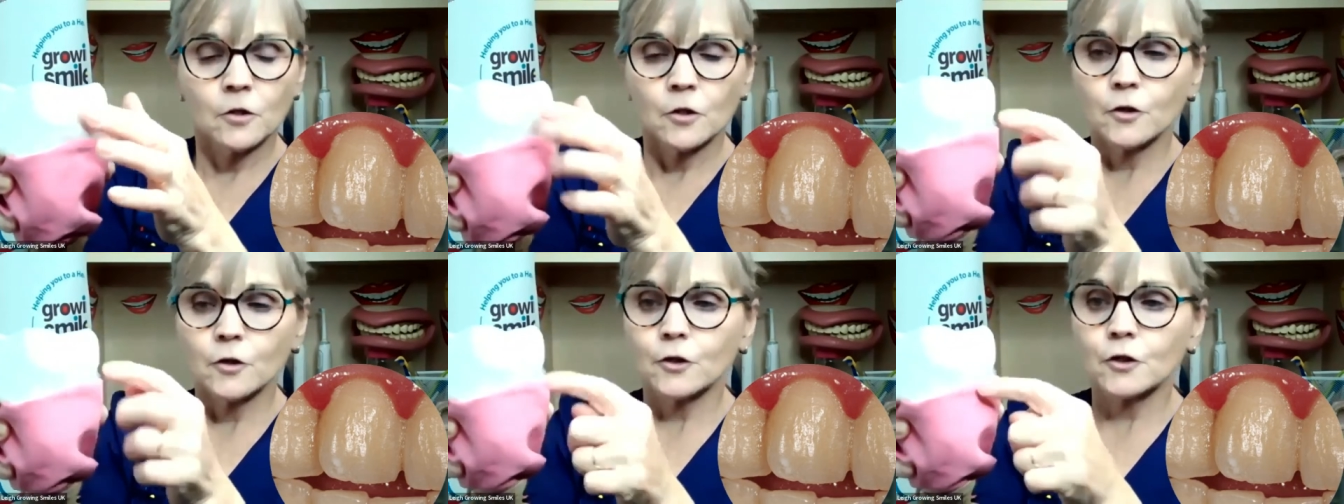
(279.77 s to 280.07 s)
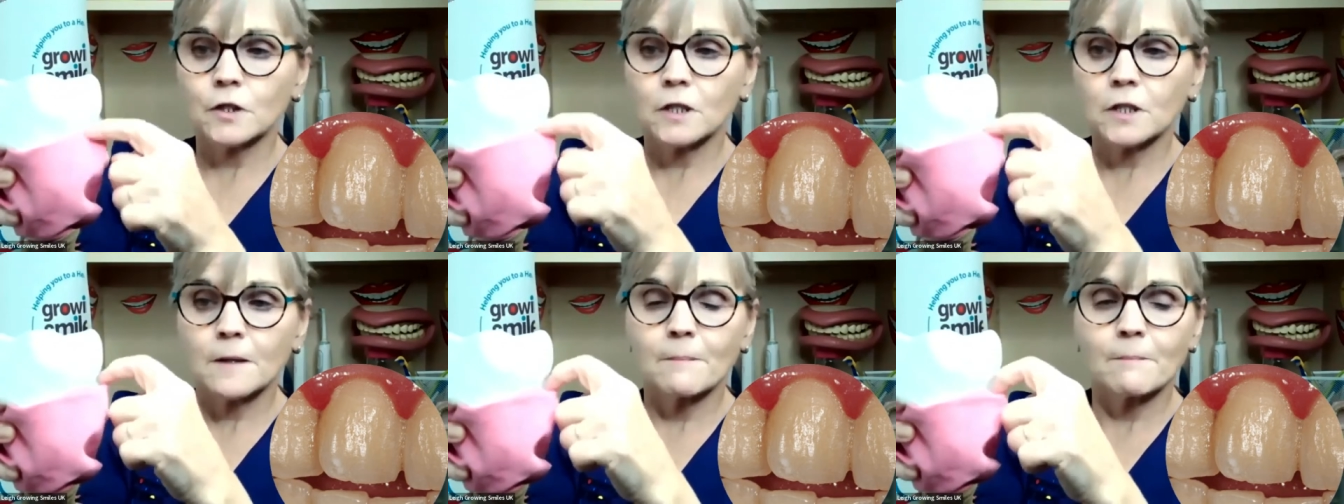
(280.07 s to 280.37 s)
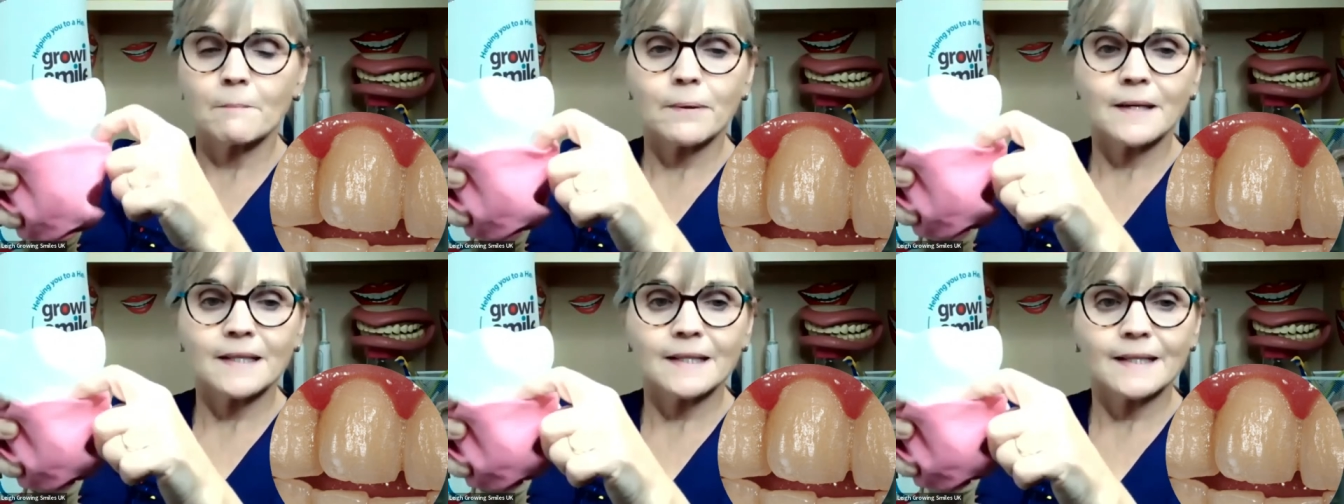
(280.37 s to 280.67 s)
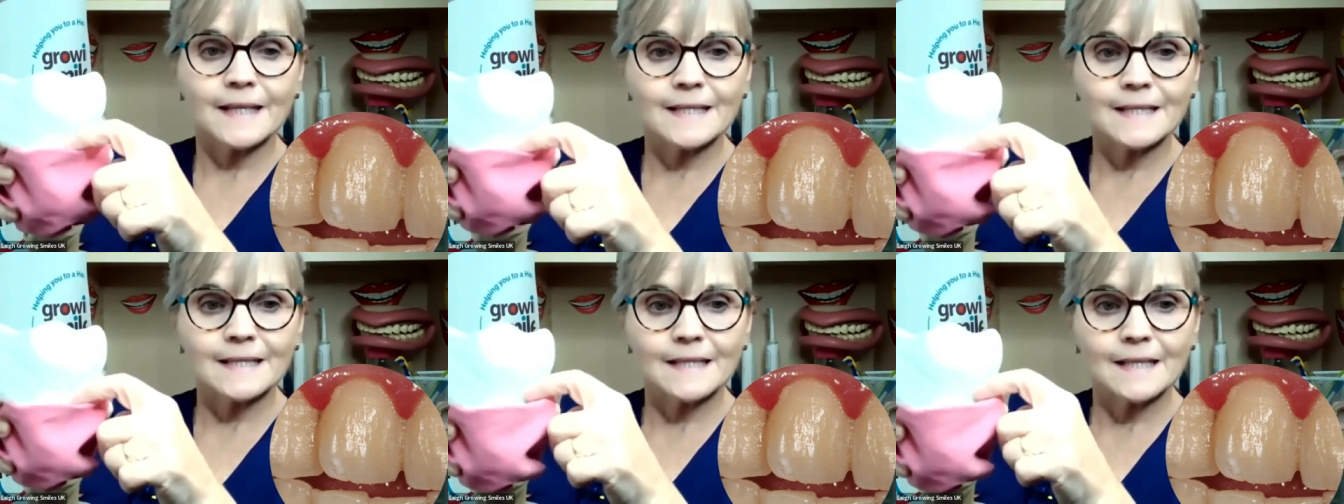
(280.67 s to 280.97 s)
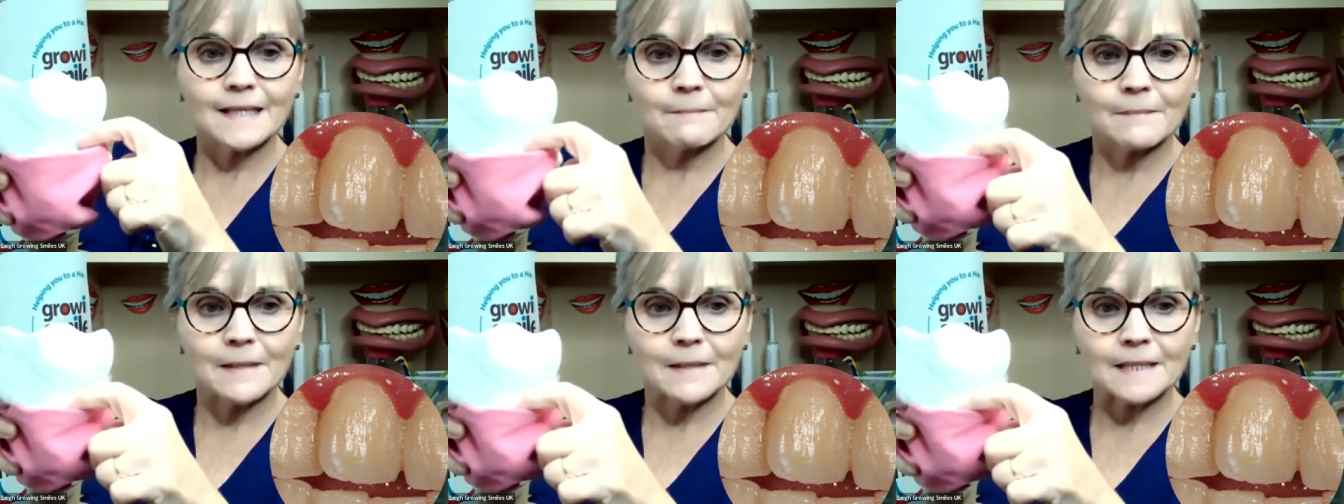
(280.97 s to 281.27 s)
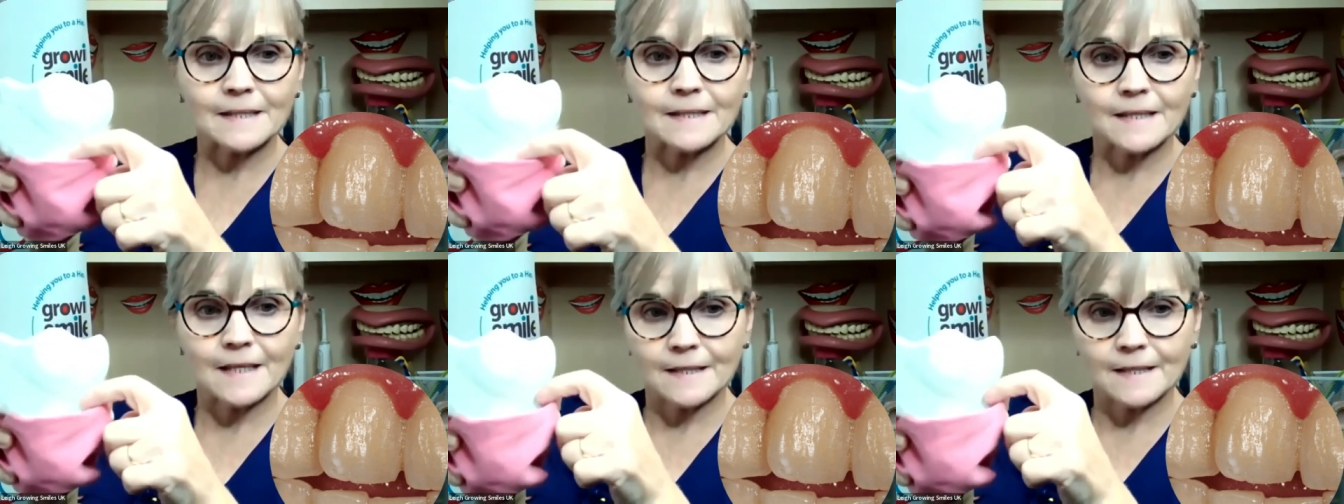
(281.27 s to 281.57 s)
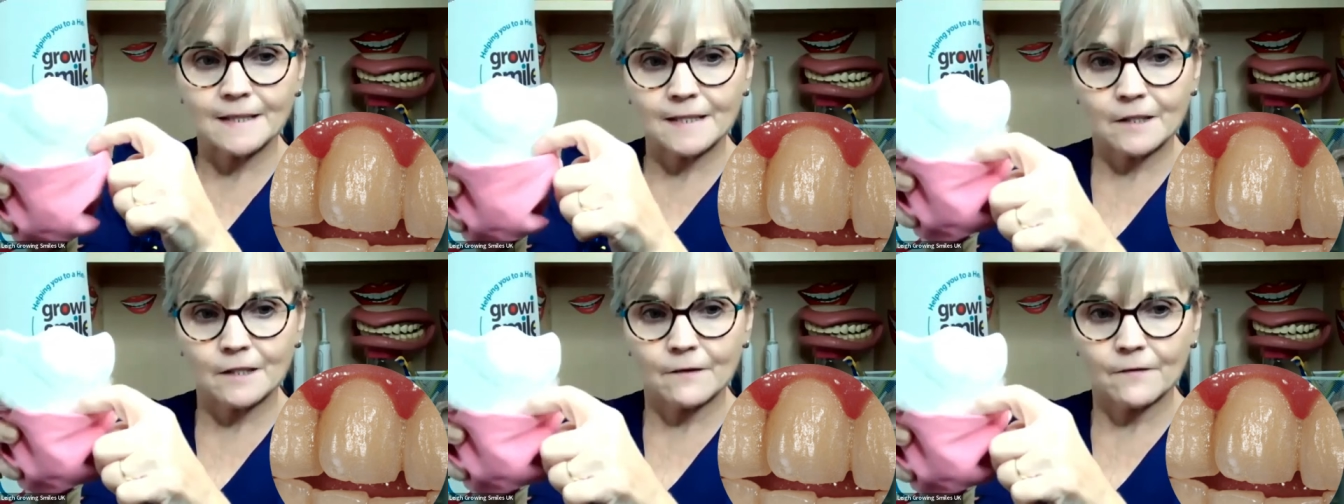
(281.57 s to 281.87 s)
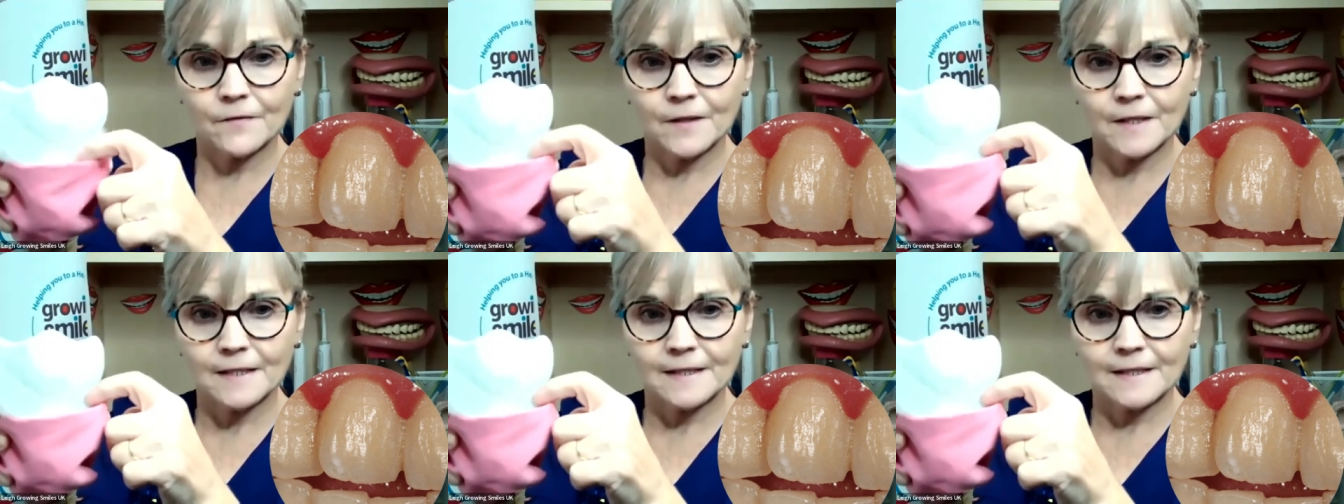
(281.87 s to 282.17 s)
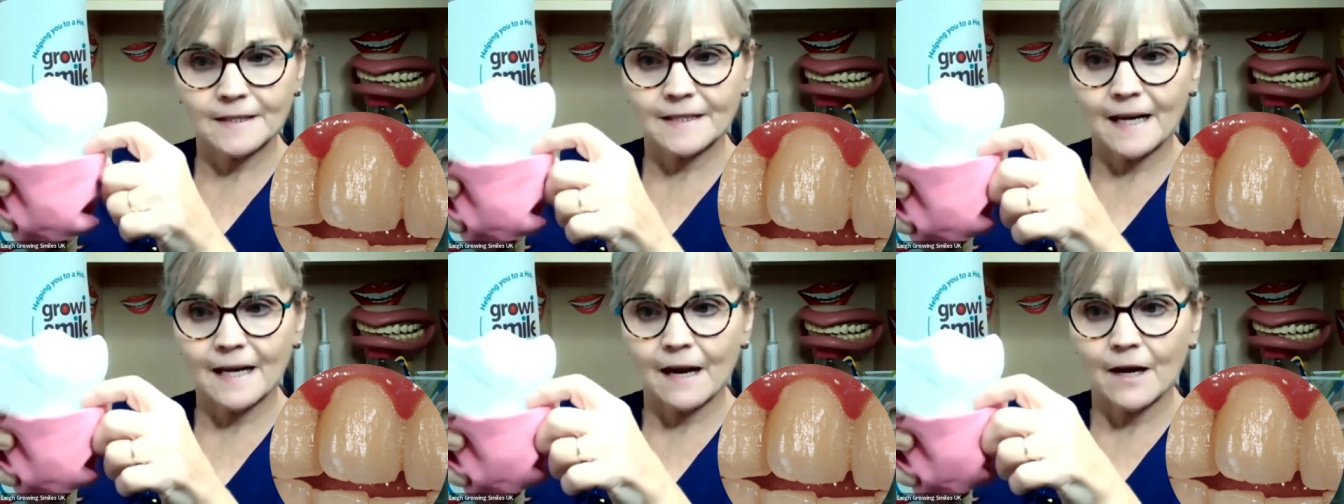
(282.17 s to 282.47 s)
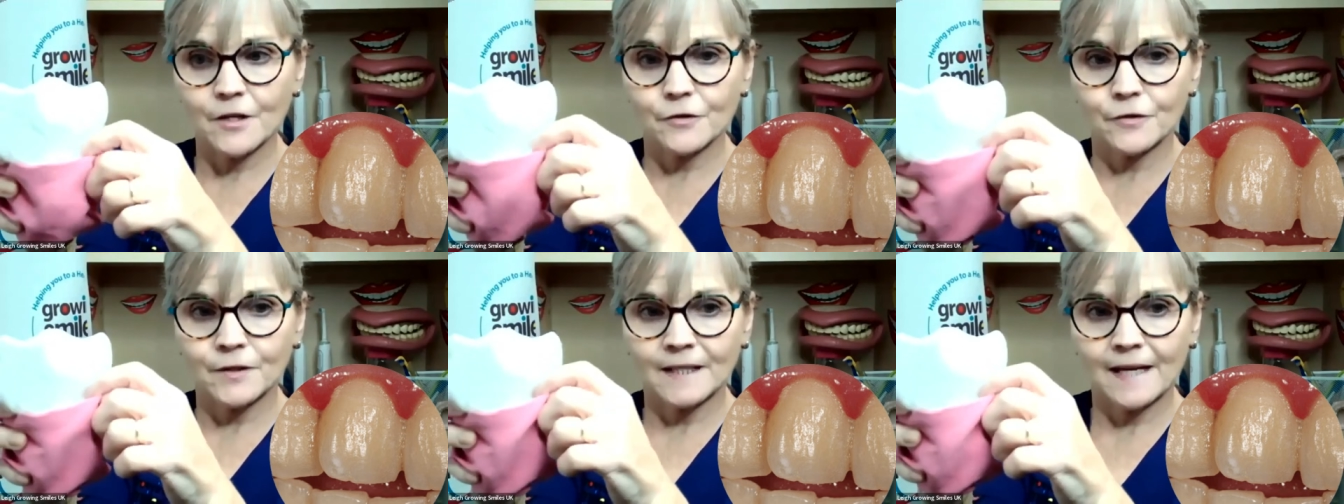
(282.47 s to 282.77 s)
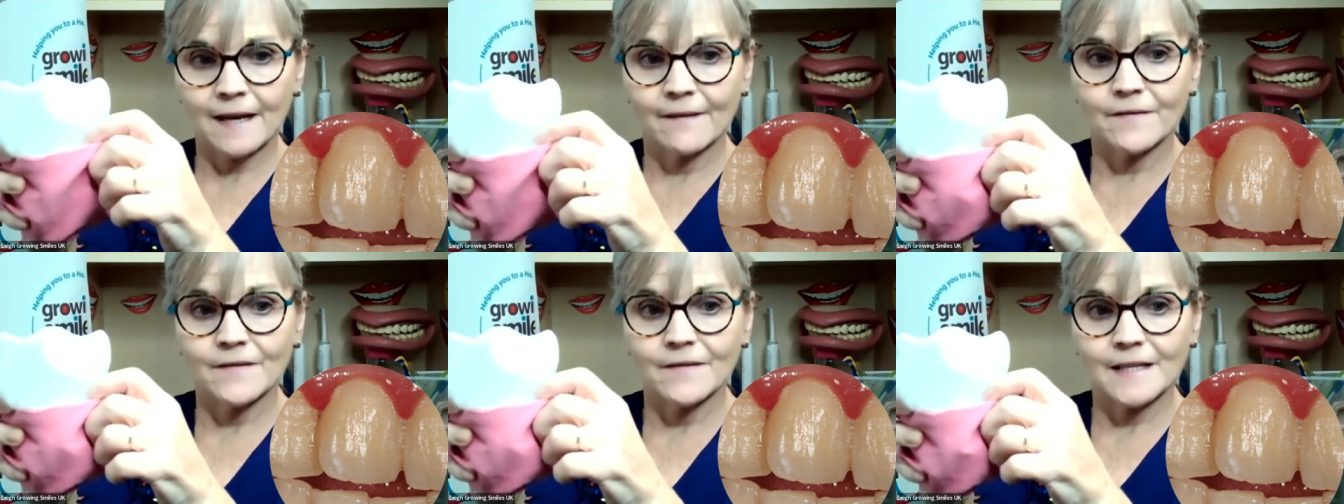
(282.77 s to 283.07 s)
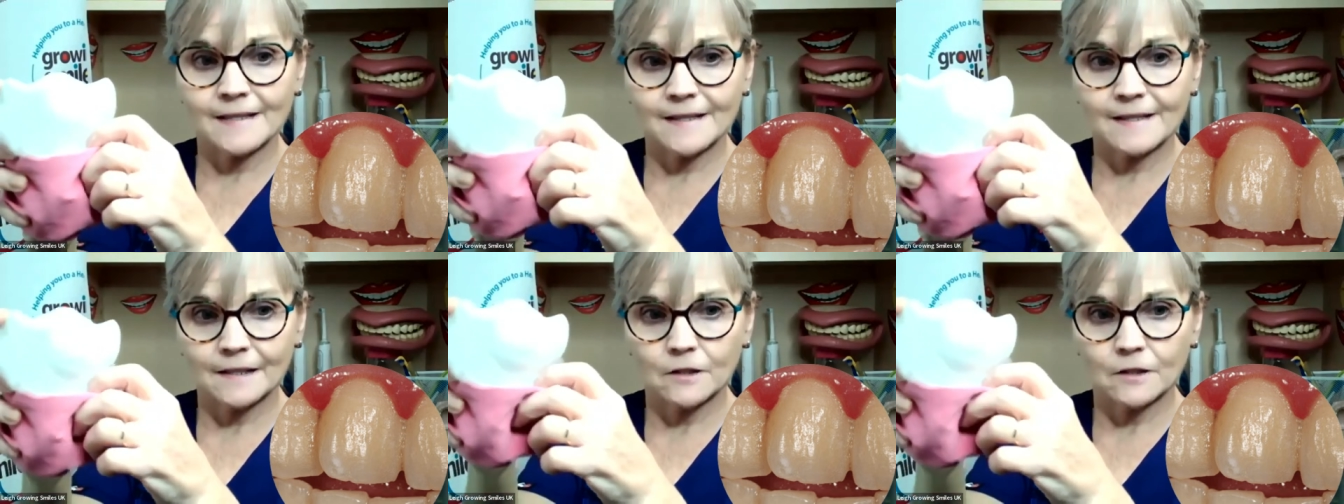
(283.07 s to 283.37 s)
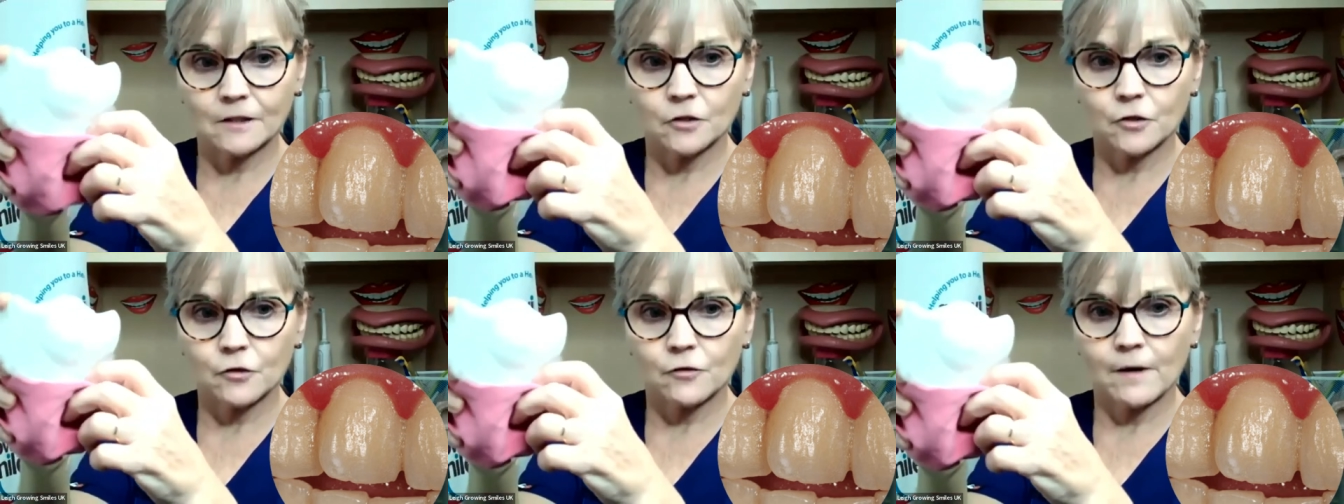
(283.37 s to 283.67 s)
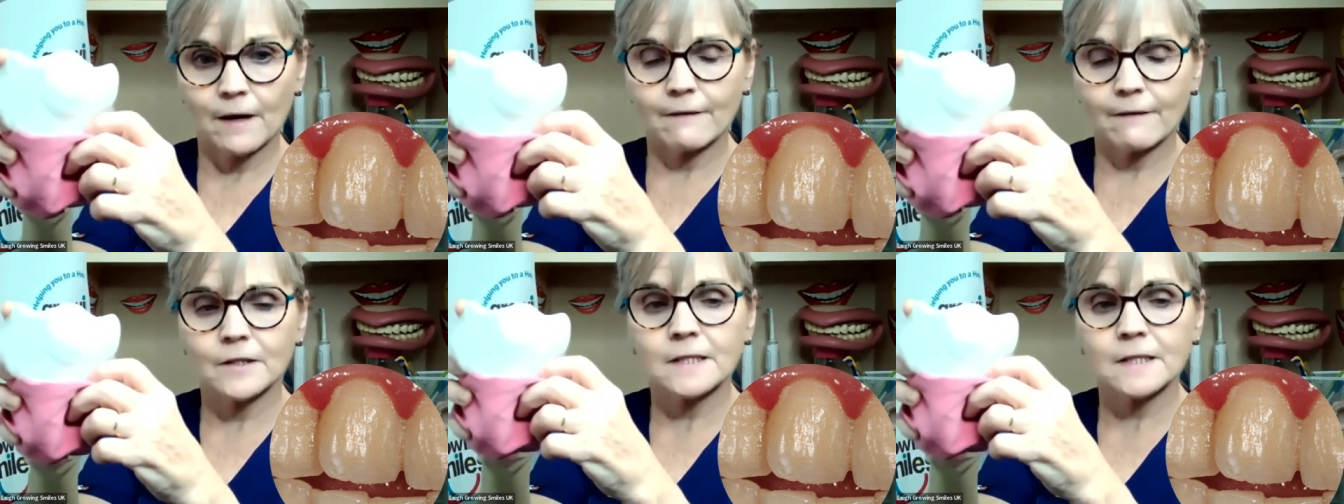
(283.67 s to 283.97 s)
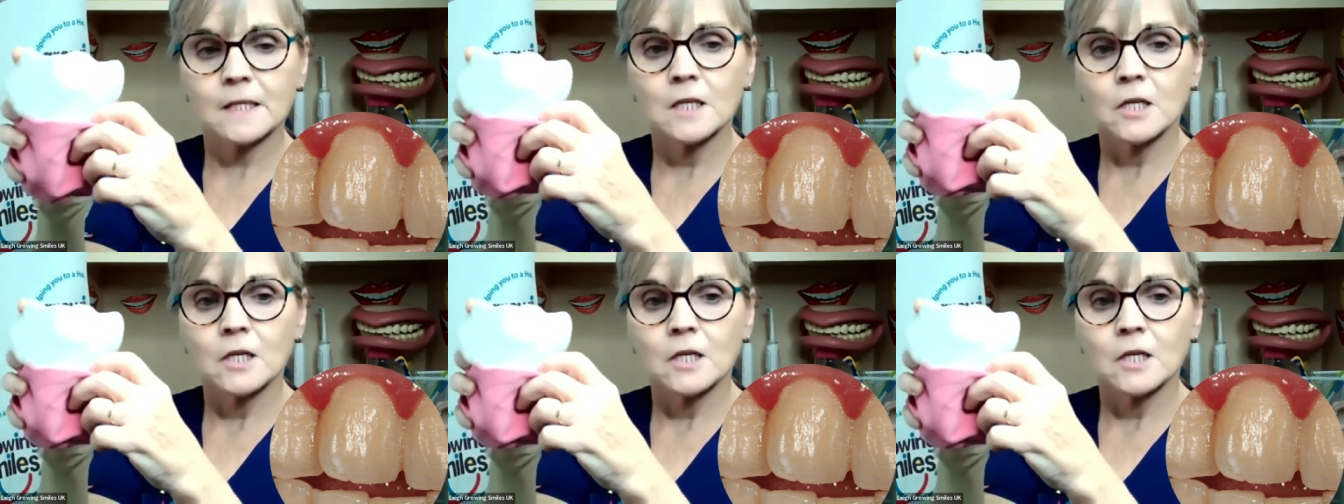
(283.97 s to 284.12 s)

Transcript: you're going to completely miss this stuff that is gathering in this little crevice.